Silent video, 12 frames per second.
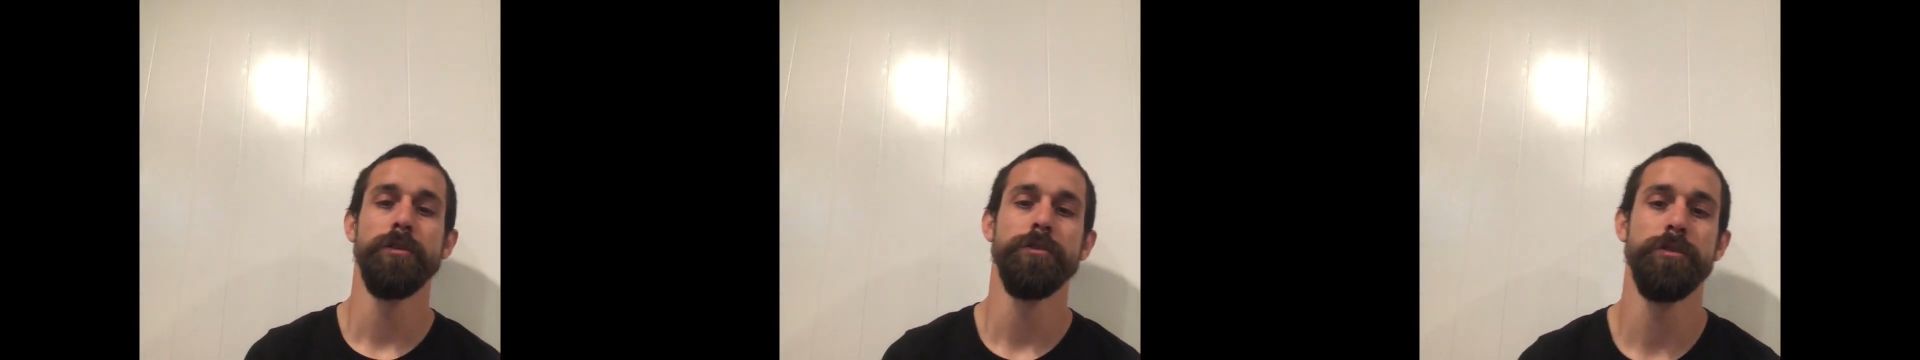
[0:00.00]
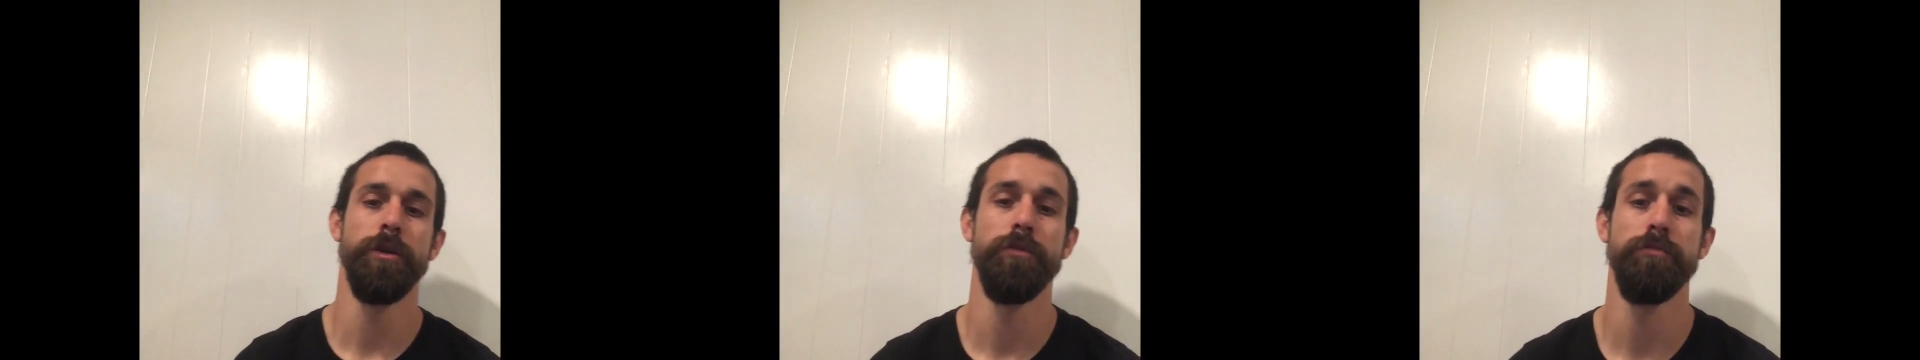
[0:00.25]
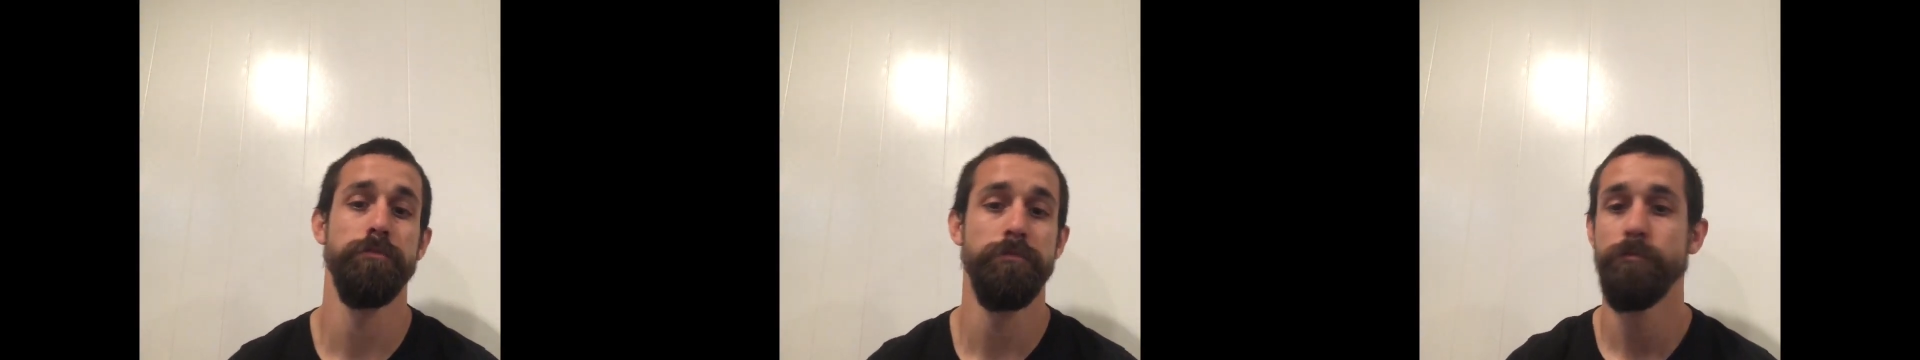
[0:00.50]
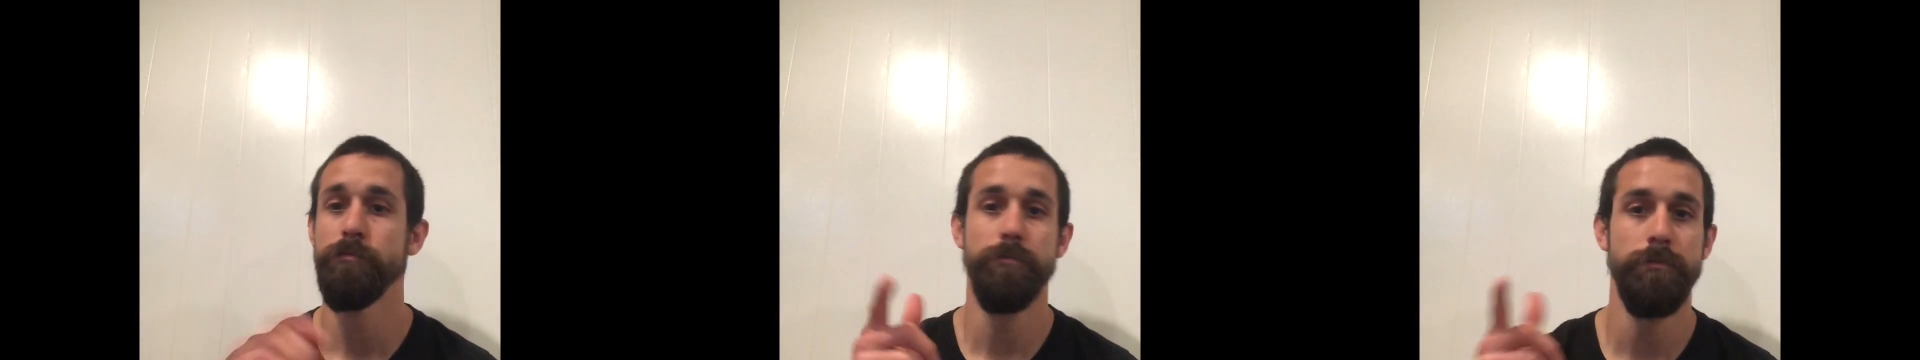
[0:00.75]
So
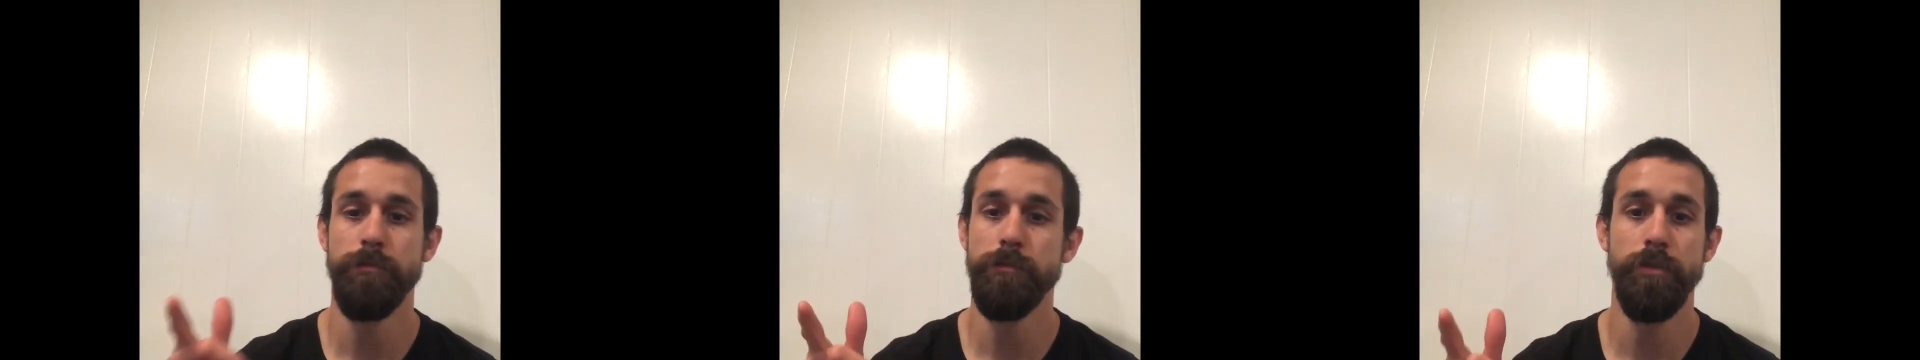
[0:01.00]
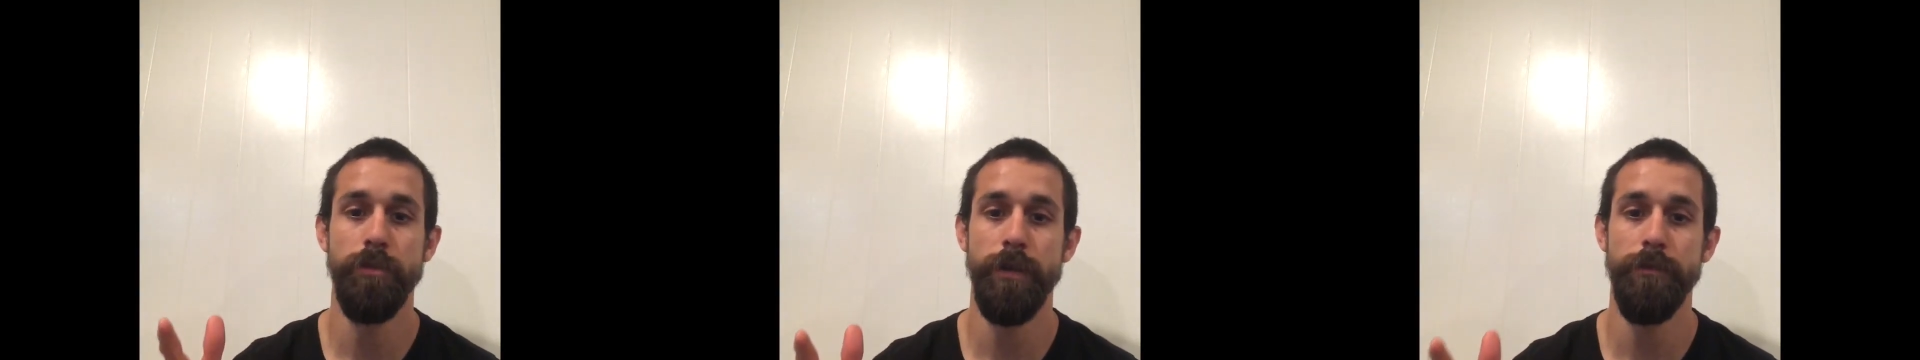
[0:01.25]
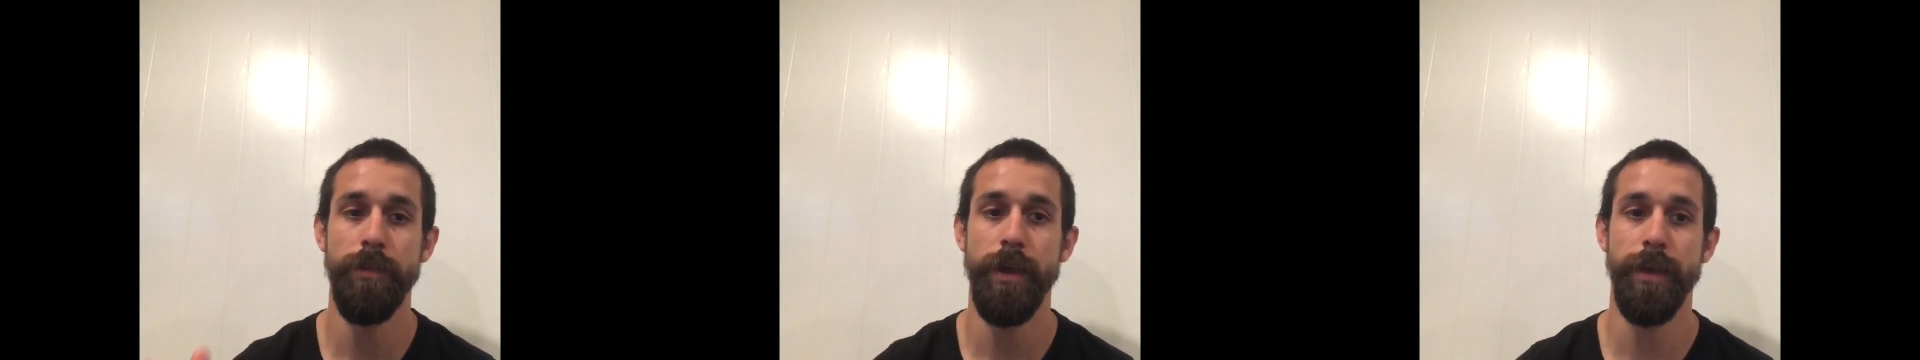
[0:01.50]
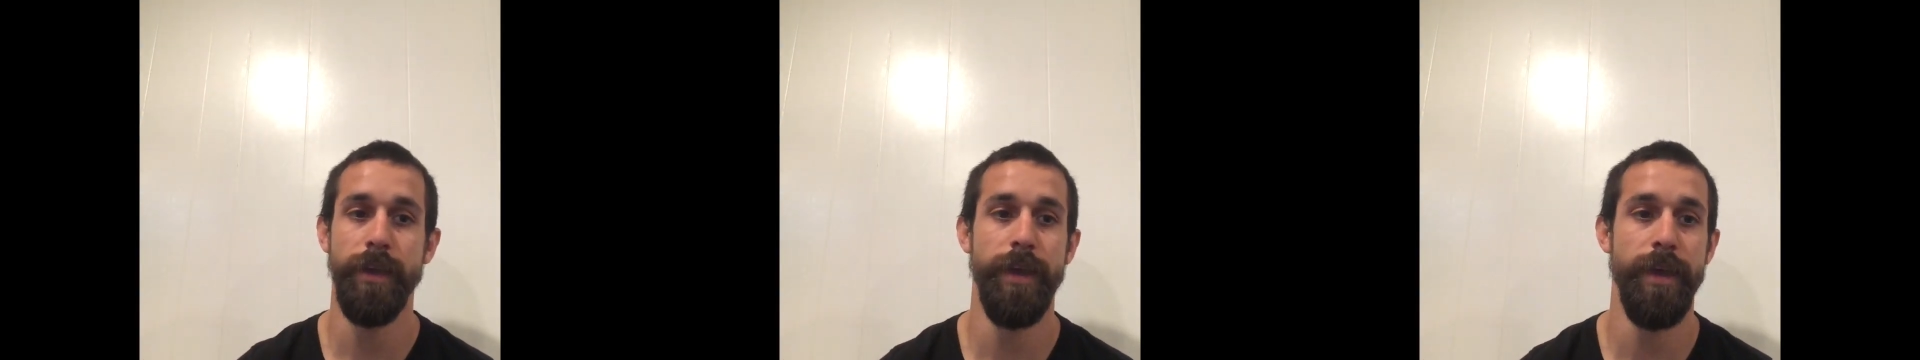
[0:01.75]
do whatever you
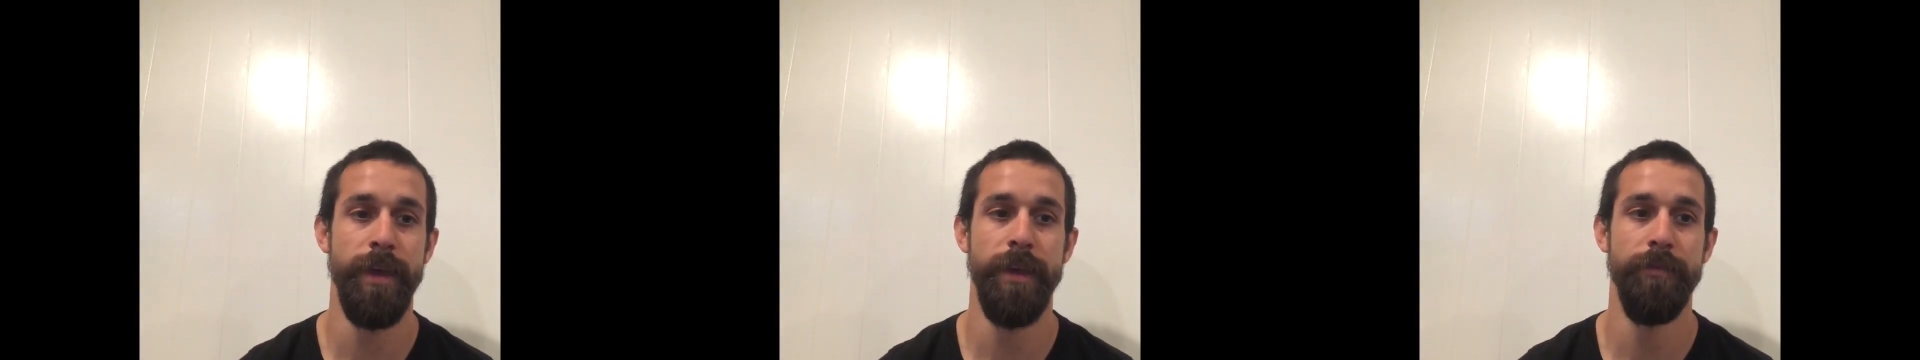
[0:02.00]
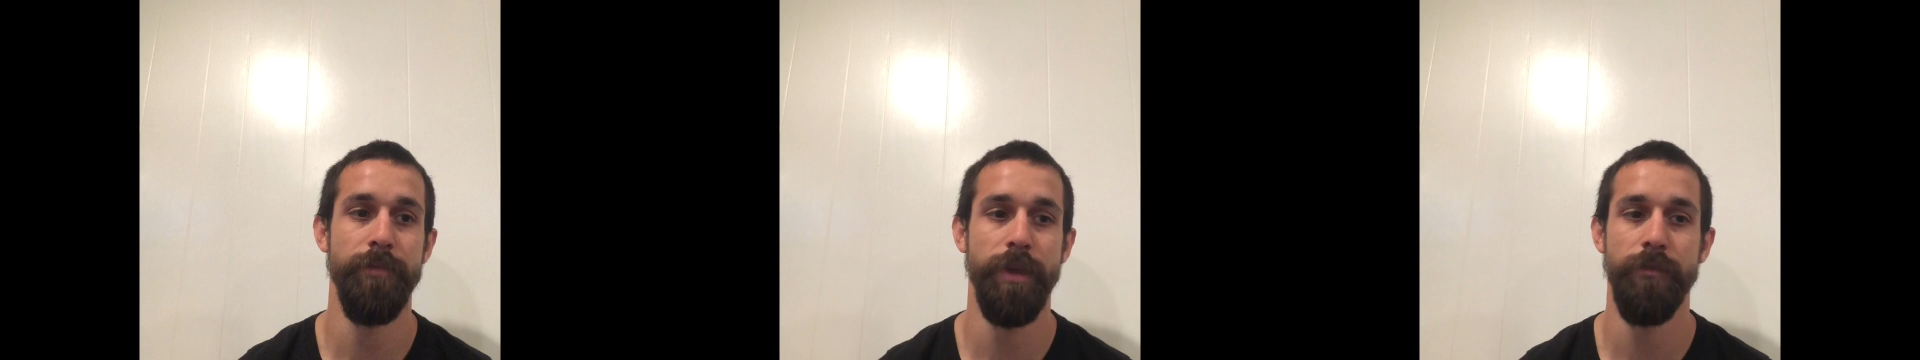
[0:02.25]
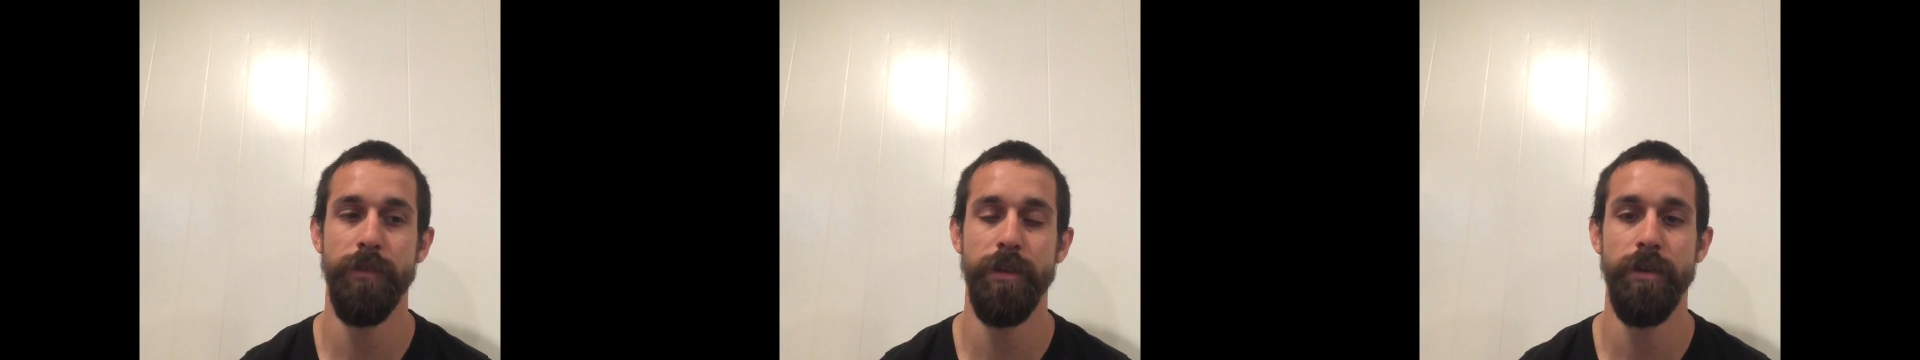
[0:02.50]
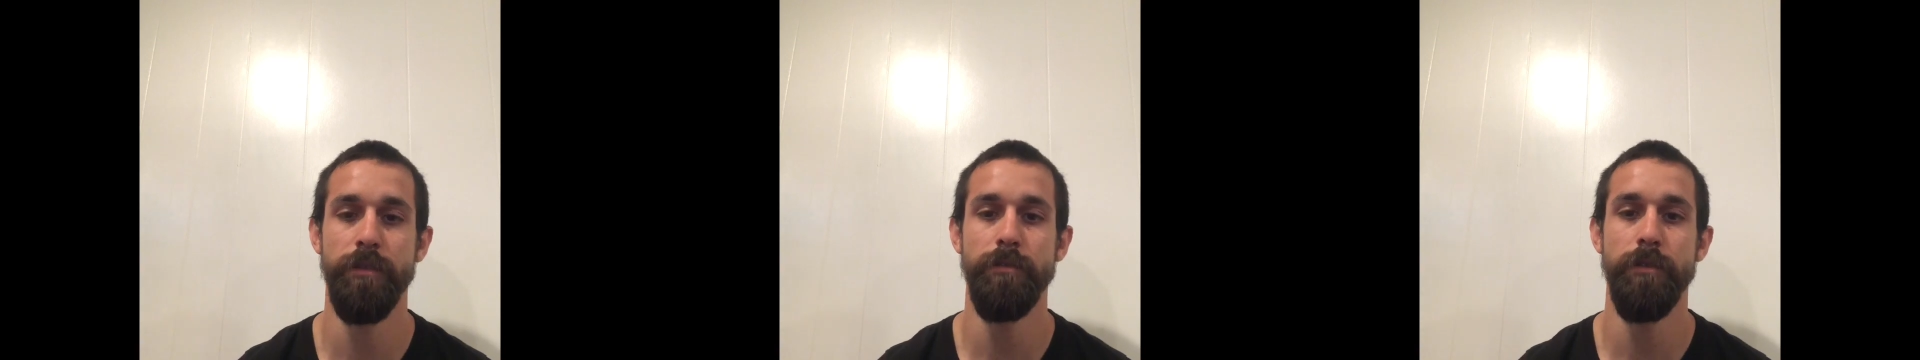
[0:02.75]
like and make a
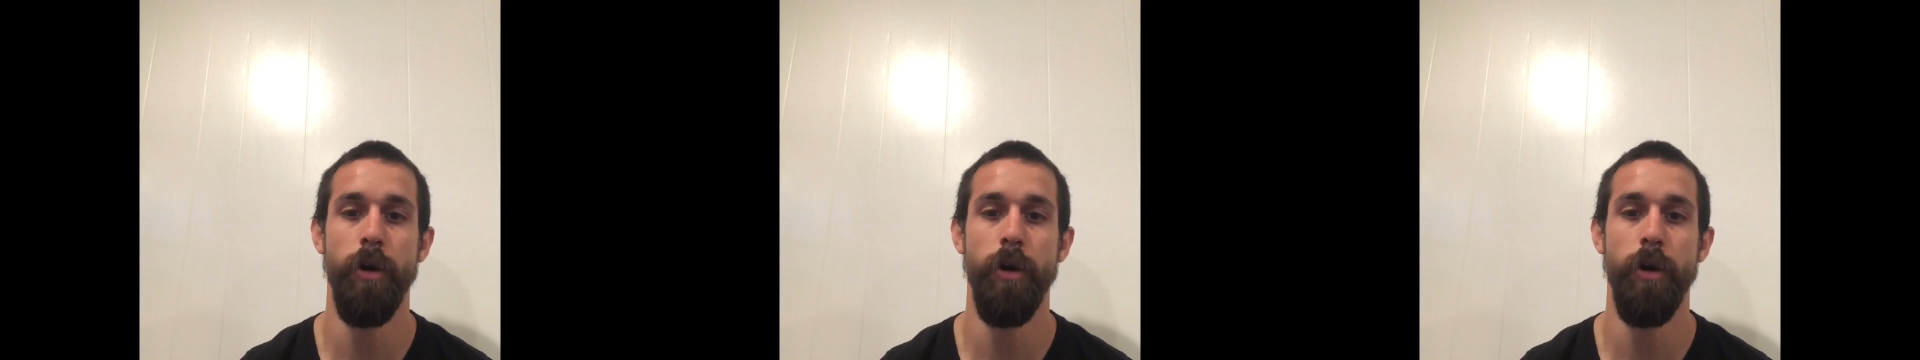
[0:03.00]
video.